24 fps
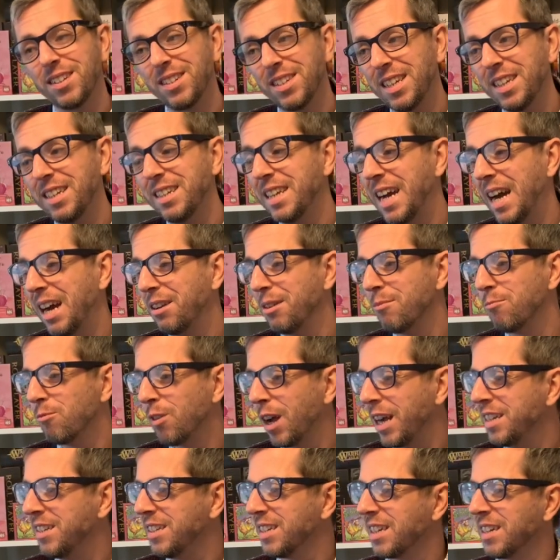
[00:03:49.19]
sitting down and
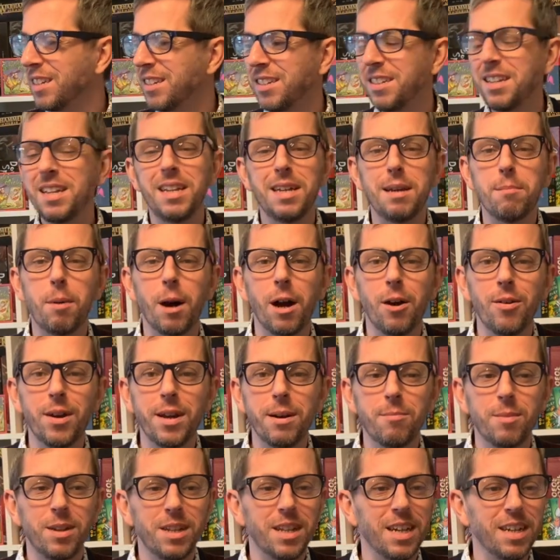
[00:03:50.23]
writing a silly
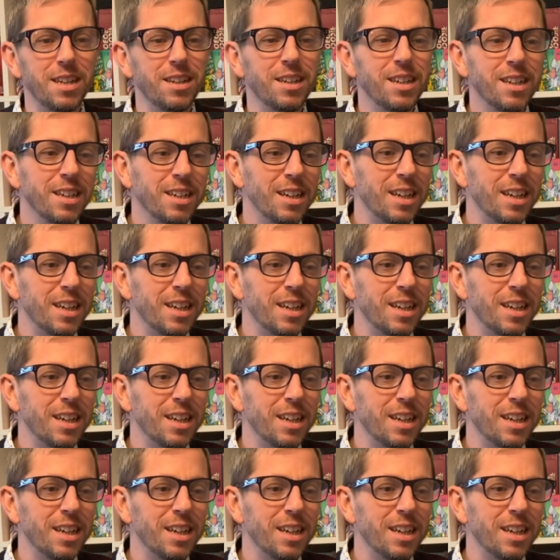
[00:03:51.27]
poem and then